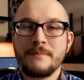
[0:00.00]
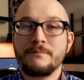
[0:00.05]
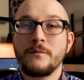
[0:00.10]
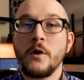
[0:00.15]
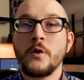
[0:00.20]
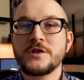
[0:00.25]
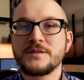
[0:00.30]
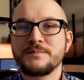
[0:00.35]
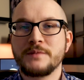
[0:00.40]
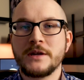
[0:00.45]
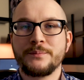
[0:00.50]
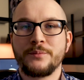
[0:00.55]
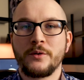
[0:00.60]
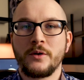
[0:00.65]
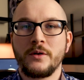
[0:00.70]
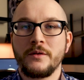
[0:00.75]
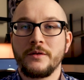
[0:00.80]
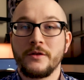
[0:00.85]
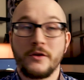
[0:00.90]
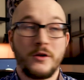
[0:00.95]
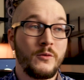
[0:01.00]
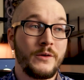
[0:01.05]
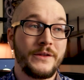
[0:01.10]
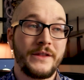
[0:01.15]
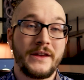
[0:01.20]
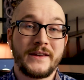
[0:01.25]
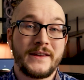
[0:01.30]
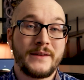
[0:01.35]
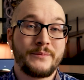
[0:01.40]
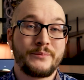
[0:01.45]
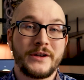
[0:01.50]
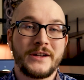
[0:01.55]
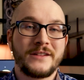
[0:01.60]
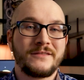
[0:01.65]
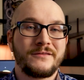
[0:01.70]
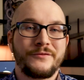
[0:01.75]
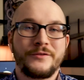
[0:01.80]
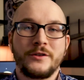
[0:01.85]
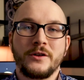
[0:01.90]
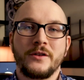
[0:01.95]
Most people, though, when they get
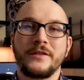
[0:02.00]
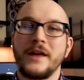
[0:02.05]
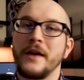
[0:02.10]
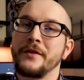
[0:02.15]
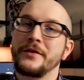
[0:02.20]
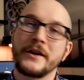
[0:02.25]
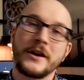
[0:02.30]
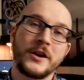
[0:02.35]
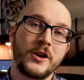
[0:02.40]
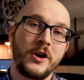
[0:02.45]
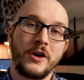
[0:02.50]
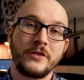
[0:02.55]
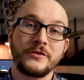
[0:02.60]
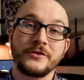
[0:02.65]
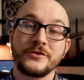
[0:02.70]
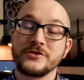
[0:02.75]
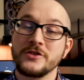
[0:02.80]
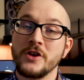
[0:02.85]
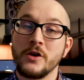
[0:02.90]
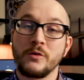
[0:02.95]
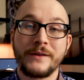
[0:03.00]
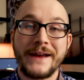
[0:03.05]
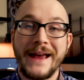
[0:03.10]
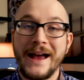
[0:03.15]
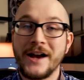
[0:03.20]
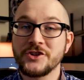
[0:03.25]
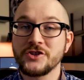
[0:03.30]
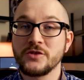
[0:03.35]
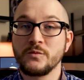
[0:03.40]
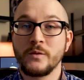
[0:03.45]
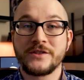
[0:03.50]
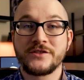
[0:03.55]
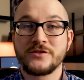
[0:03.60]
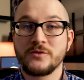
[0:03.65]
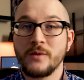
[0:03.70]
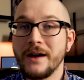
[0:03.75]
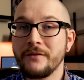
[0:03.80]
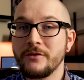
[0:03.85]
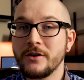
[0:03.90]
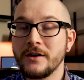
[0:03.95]
bit, feel nothing at all. There's no reaction
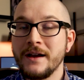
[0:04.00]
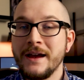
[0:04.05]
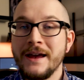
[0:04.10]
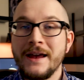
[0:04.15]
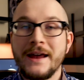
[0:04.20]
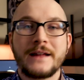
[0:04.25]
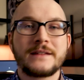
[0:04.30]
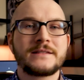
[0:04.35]
whatsoever.